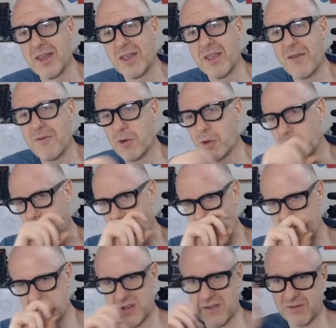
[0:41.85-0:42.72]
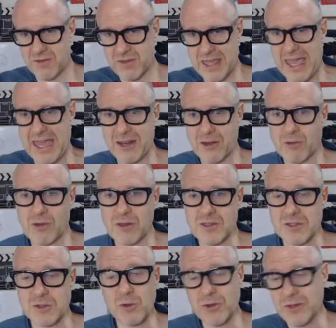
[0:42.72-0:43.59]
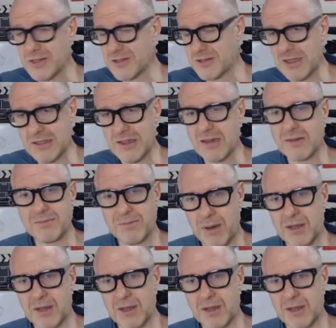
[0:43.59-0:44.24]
You have all of these sort of categories and all these detailed